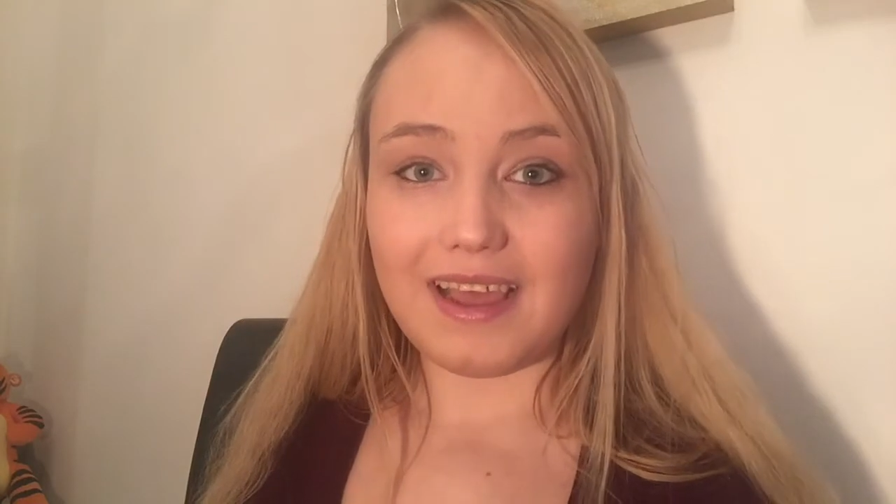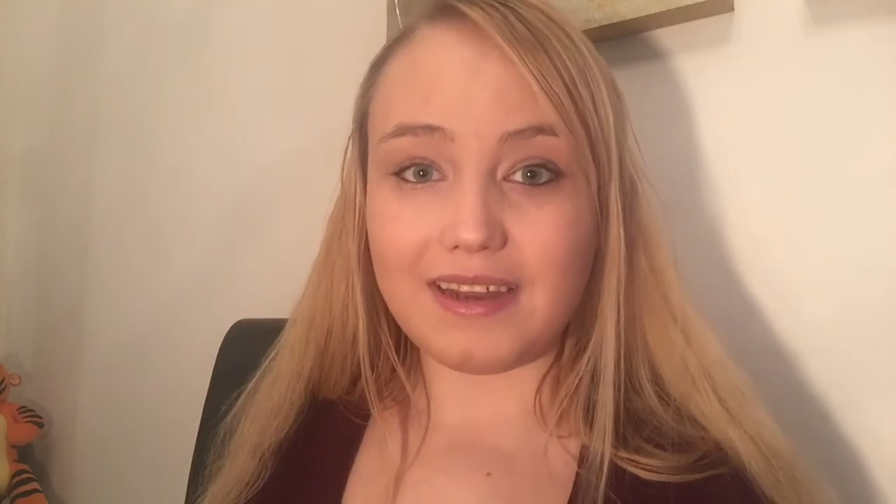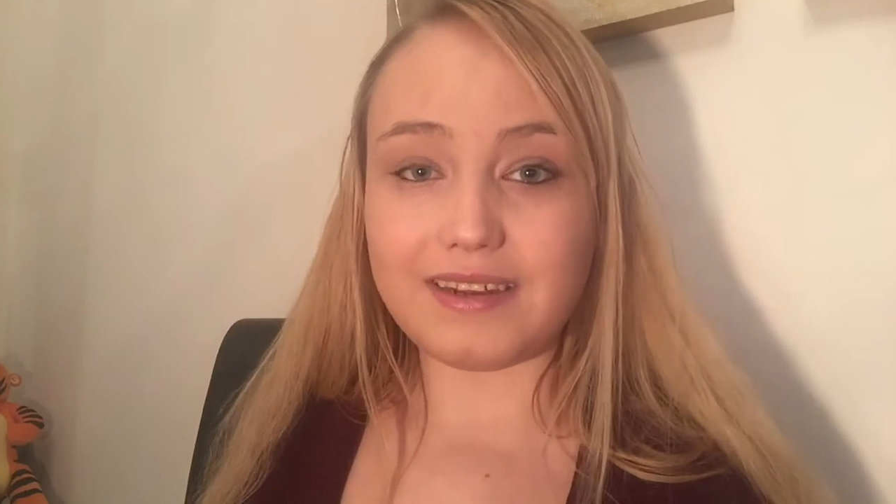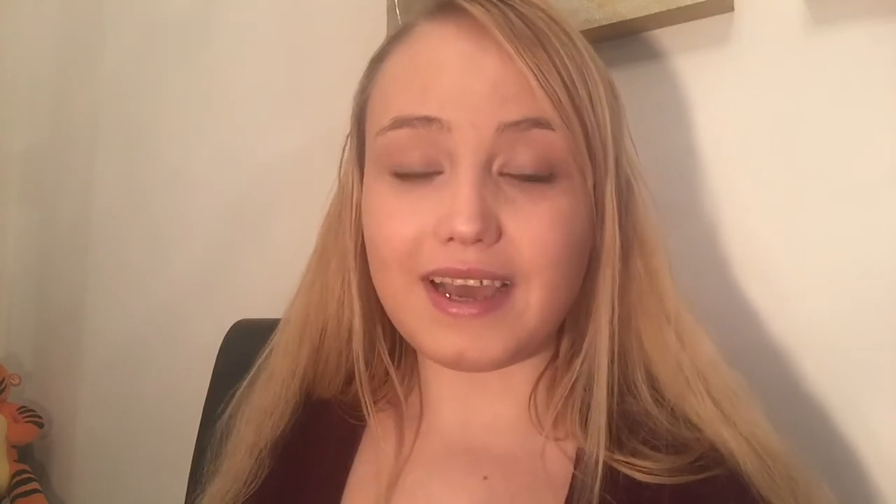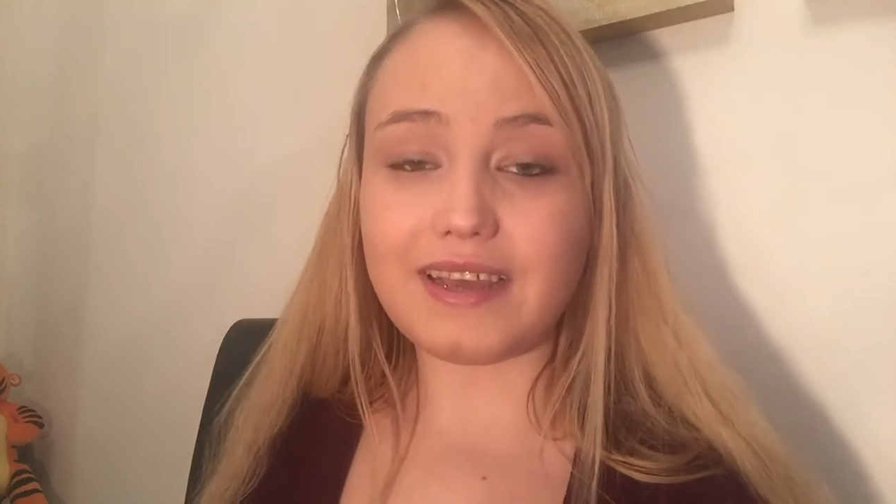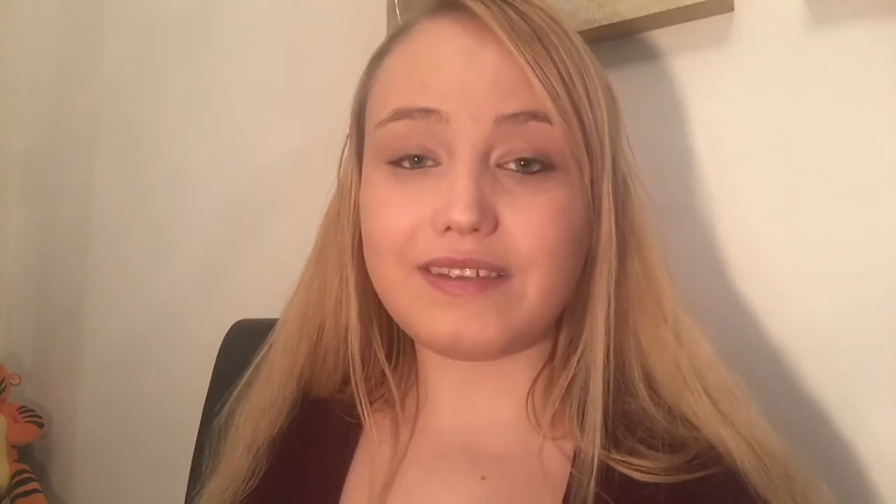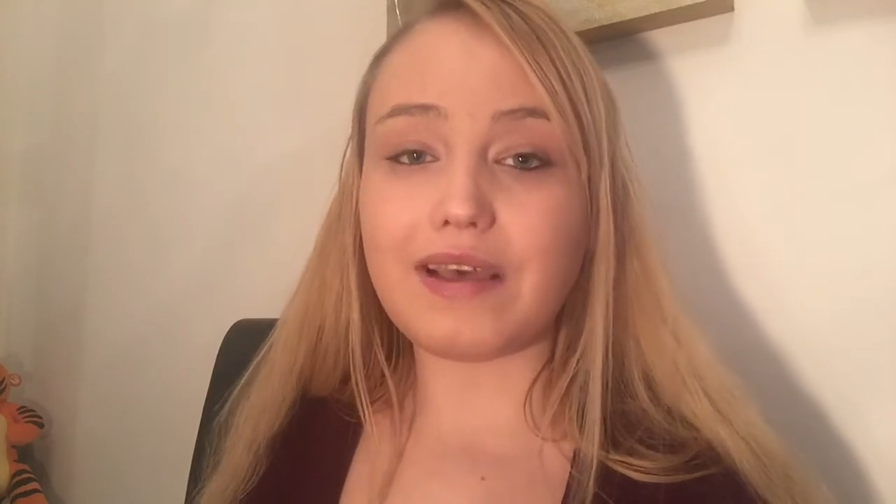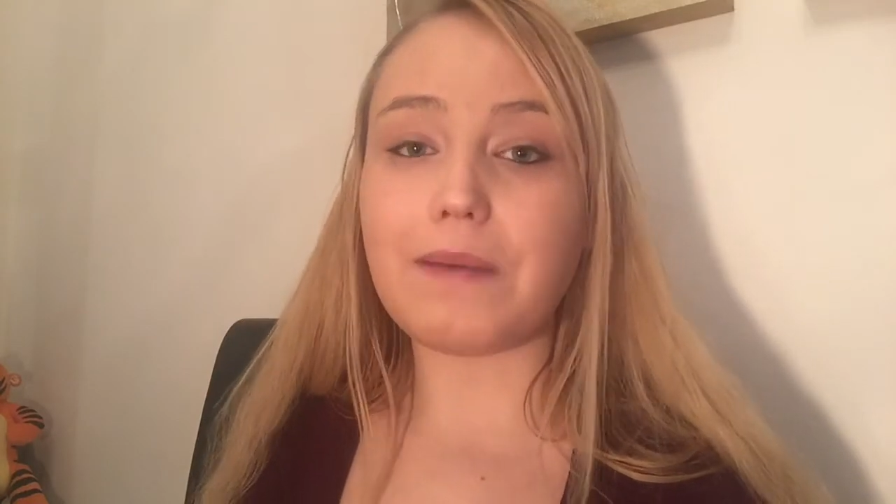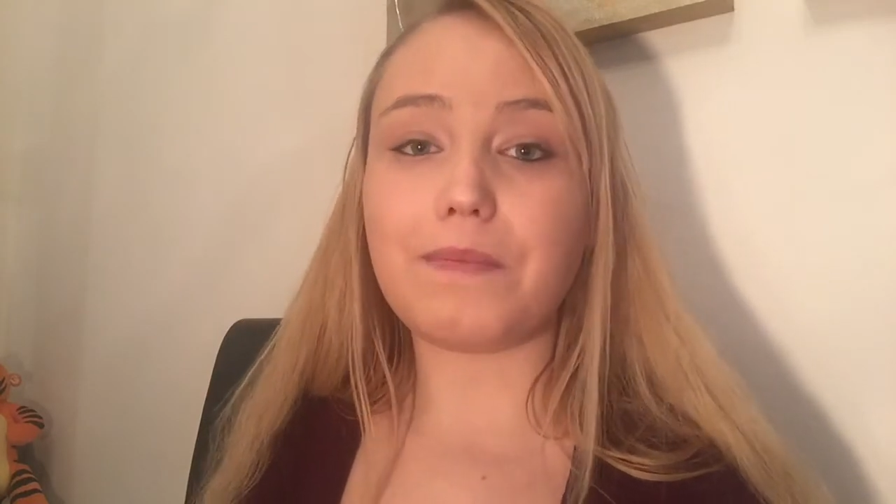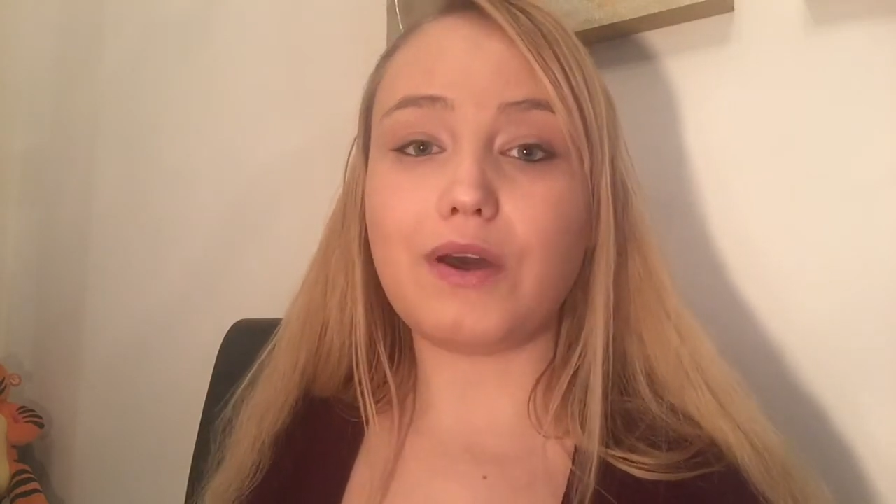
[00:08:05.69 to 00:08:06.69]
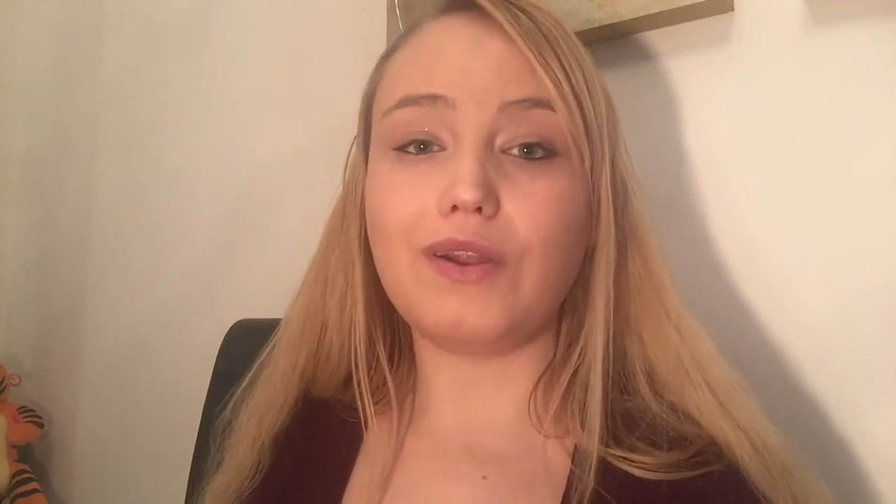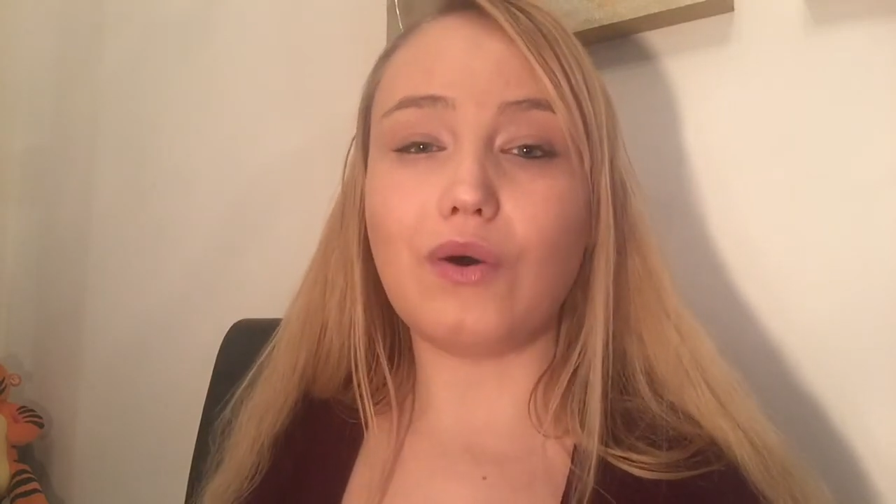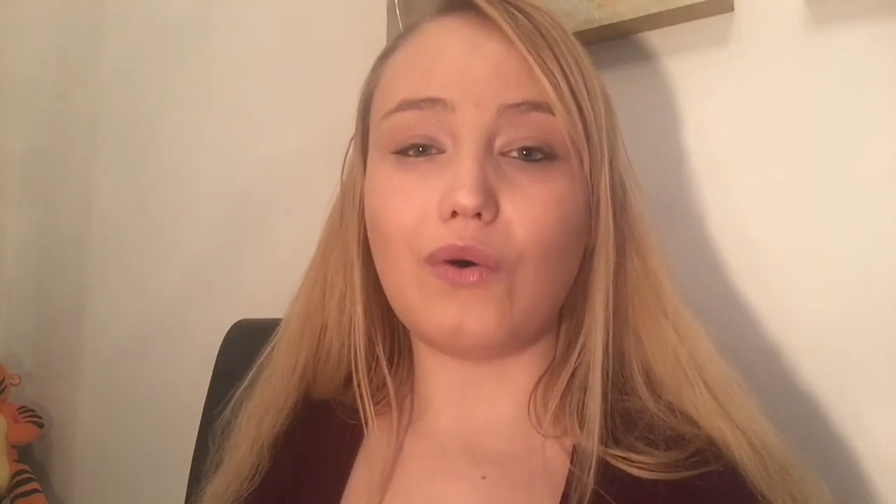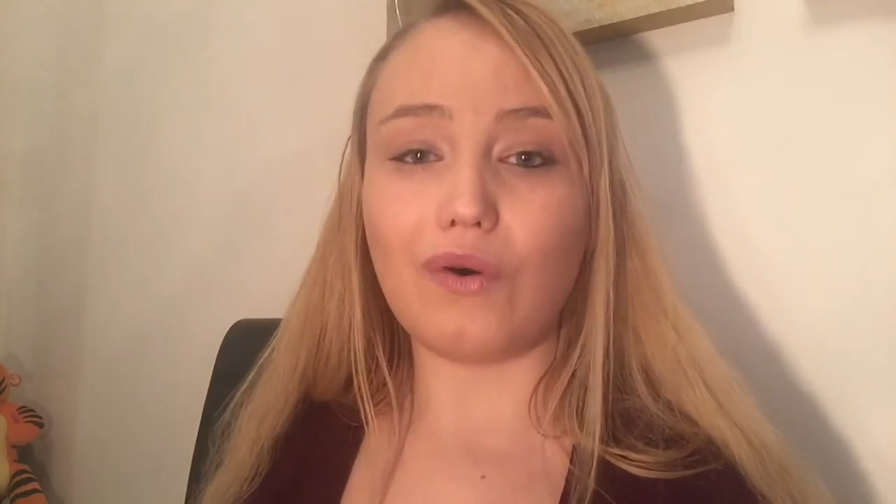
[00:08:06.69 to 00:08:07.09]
It takes up an